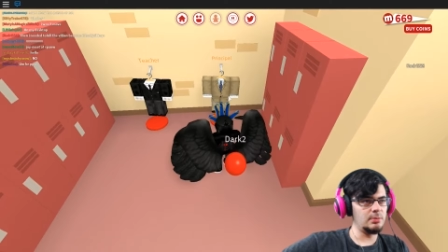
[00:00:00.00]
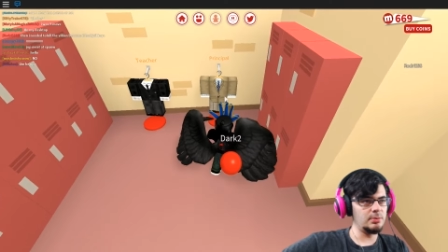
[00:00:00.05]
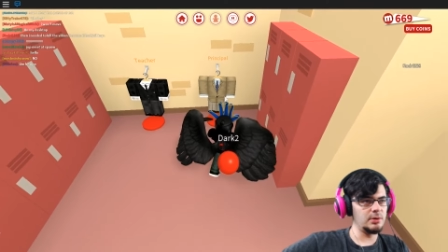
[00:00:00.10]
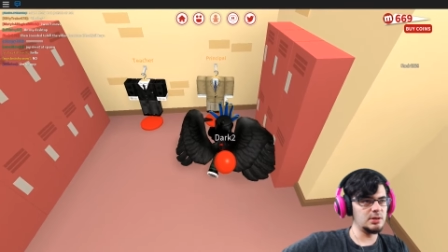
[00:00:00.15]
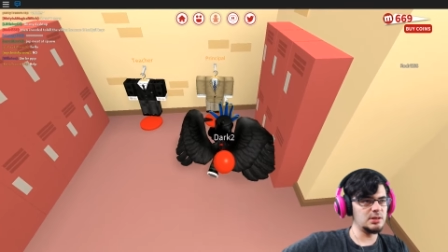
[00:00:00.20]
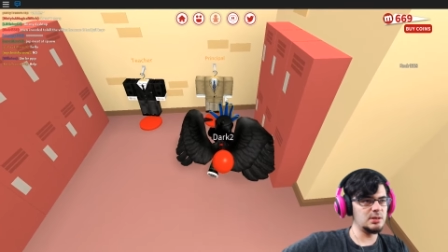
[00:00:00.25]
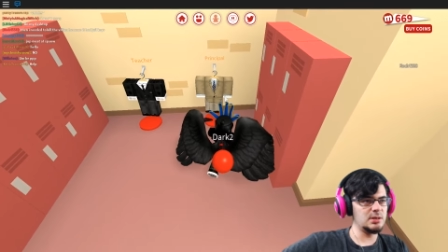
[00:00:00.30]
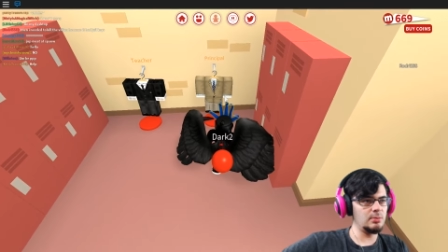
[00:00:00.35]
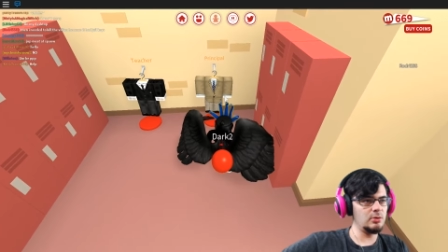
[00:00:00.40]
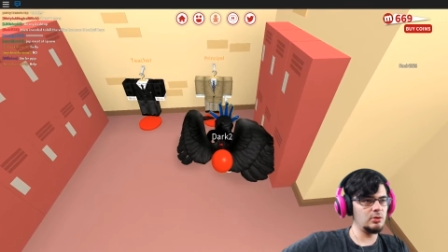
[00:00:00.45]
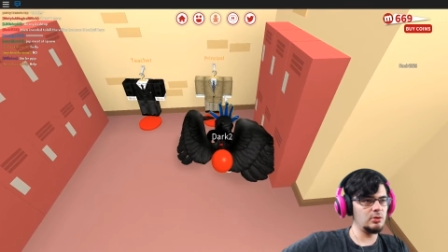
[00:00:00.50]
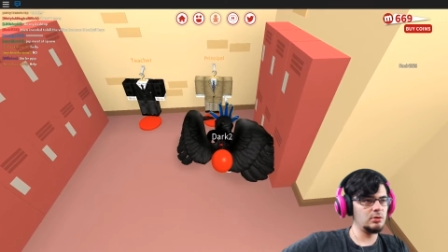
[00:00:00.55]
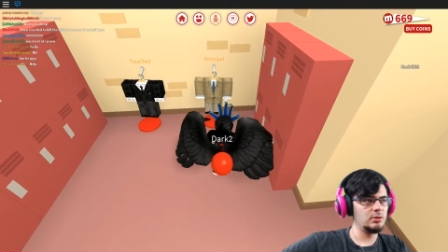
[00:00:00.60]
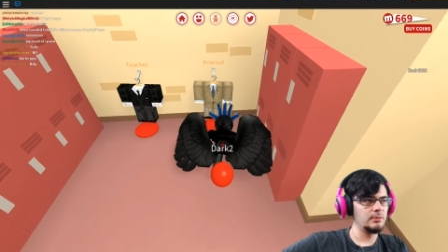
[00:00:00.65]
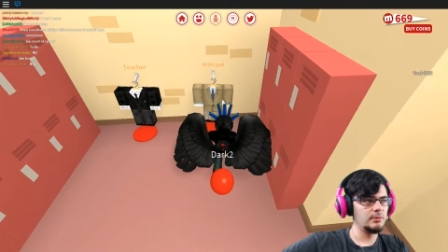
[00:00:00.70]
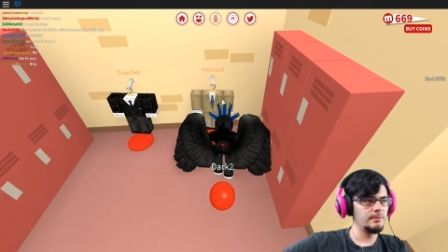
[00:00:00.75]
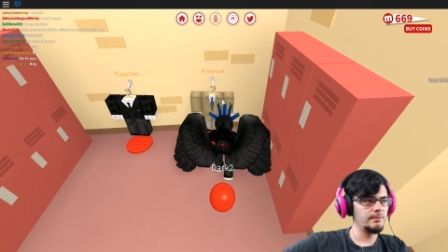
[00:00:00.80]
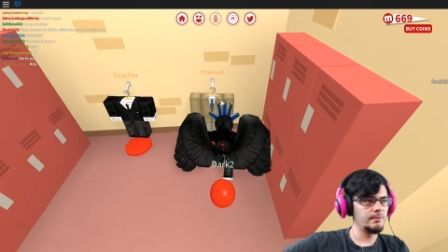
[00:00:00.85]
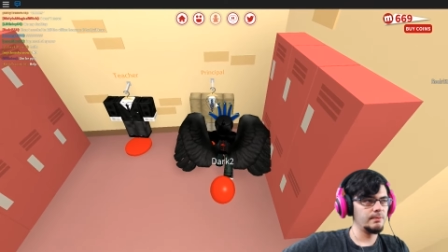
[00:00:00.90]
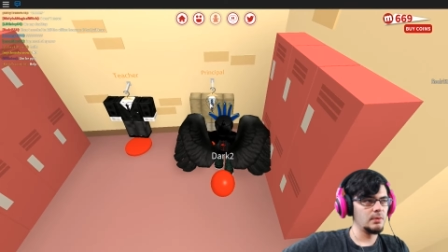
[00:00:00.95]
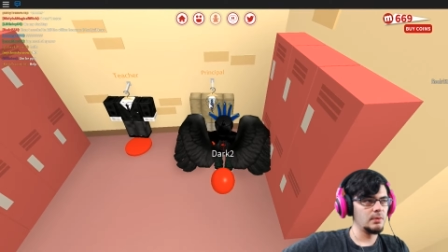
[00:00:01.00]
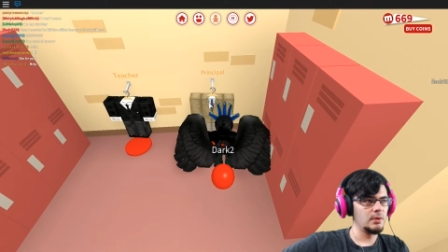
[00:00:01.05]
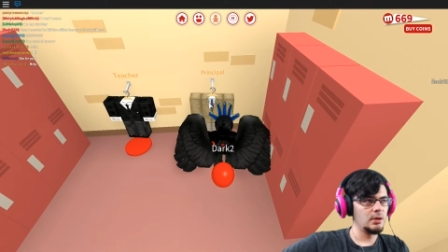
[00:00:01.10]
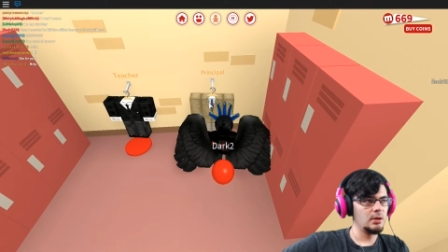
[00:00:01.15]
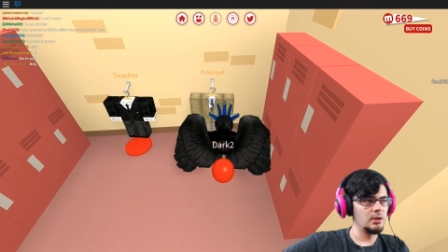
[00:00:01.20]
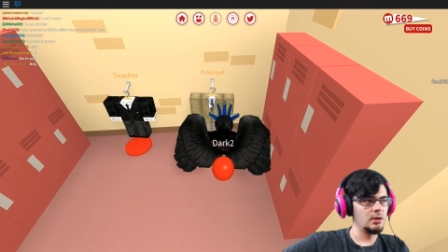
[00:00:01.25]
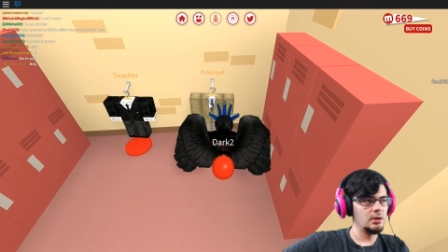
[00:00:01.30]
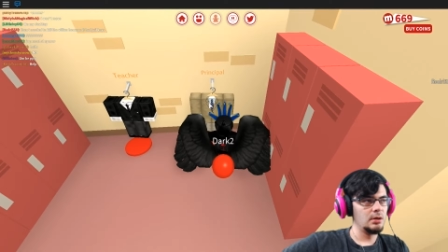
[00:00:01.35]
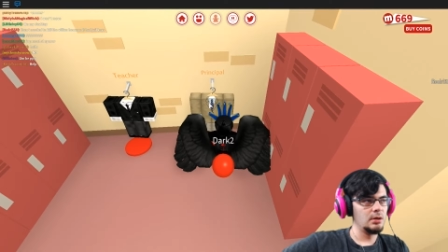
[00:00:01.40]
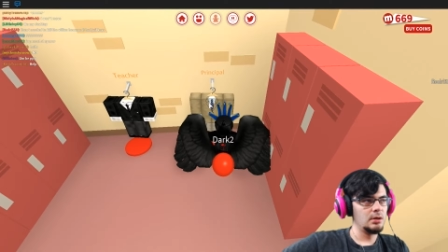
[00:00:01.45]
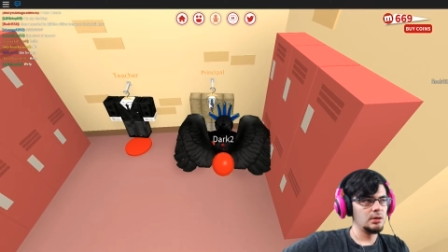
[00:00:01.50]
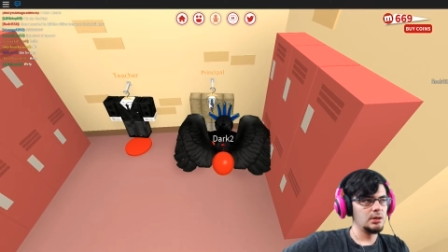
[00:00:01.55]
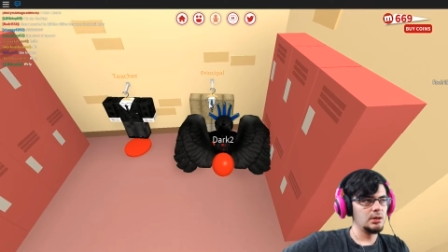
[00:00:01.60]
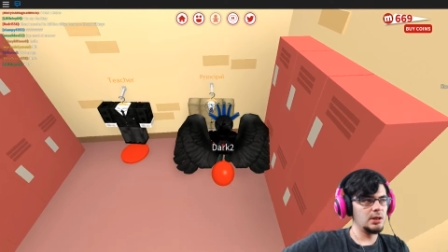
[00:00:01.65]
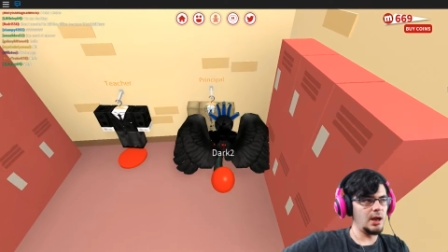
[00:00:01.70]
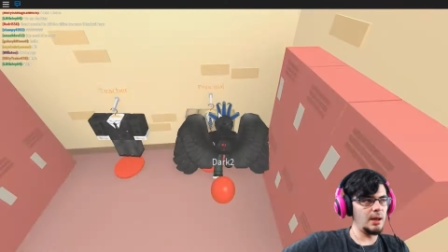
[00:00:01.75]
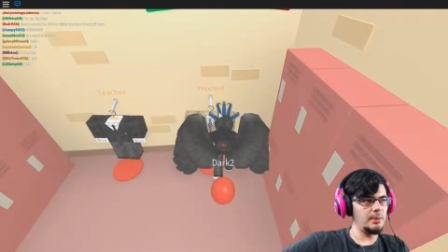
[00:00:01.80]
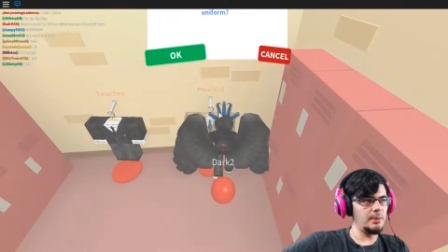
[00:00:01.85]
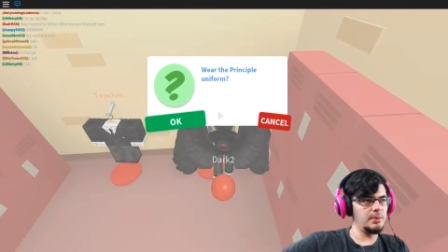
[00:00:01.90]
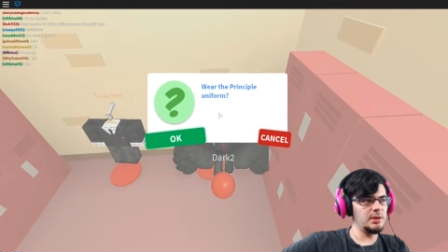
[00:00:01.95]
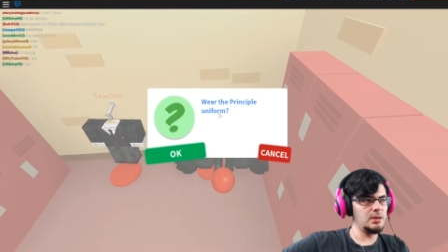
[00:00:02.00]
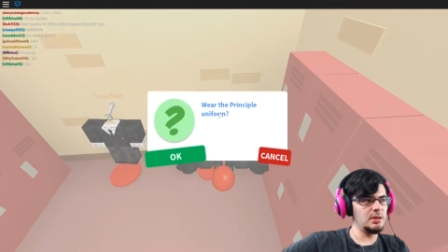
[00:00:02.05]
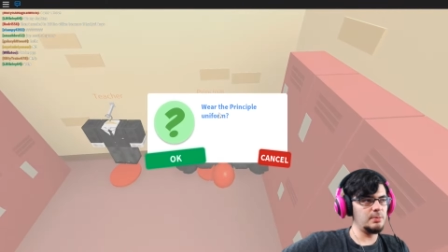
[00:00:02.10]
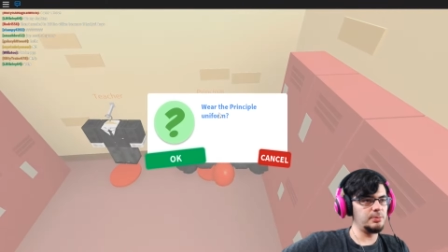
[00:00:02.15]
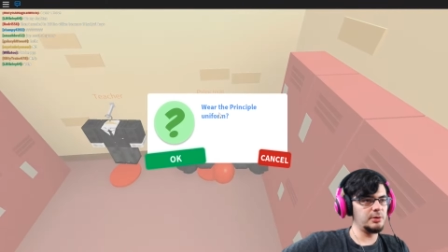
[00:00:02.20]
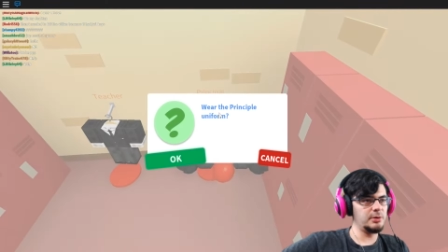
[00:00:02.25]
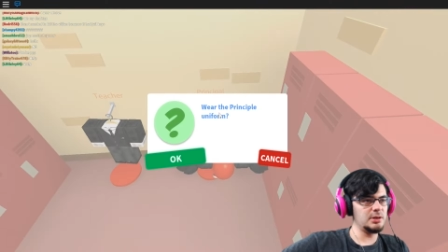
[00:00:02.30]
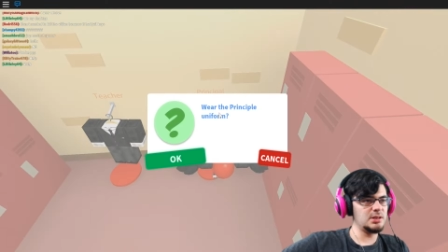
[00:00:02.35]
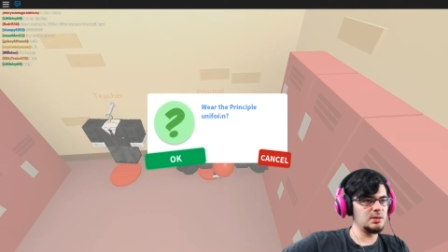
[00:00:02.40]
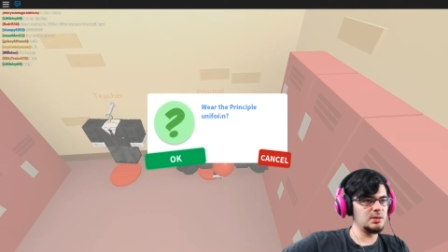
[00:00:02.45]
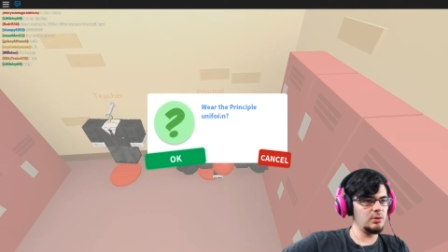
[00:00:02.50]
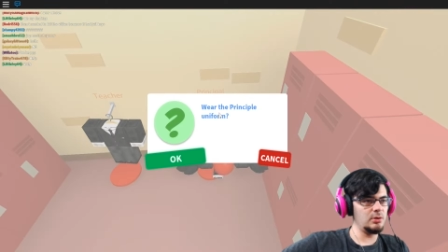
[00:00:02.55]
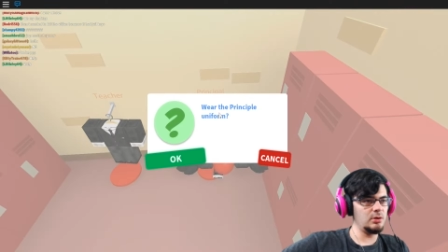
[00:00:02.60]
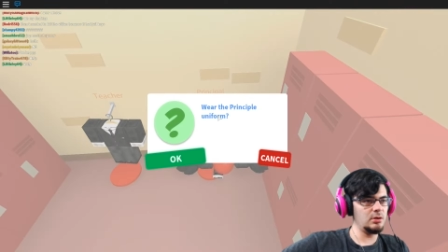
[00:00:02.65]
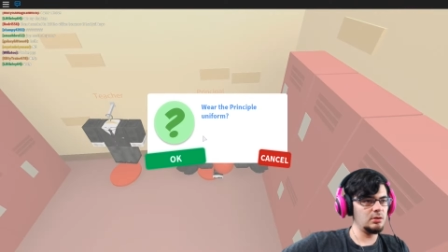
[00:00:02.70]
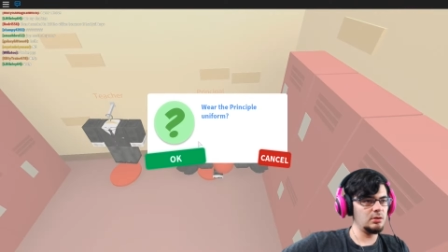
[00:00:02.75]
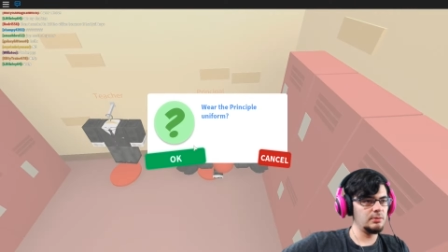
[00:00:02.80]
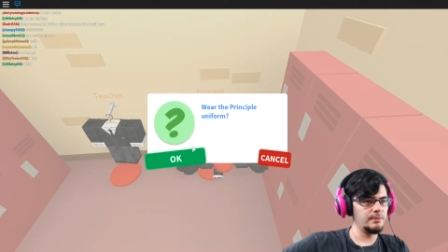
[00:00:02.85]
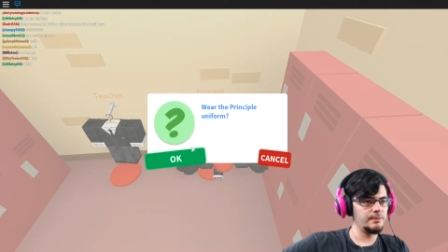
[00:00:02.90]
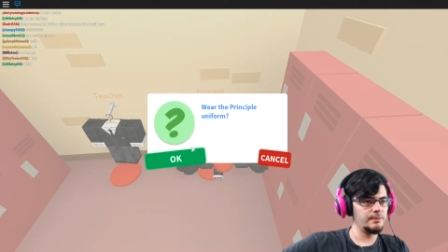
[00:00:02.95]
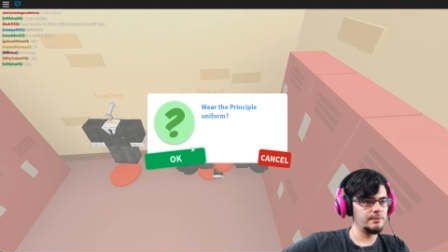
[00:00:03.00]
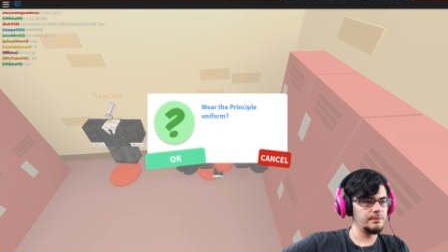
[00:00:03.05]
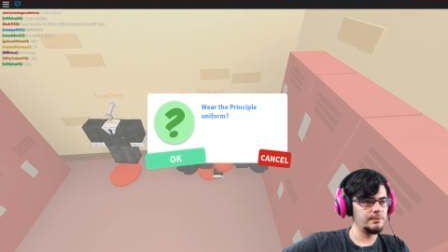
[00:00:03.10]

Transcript: principal? Can I be the principal?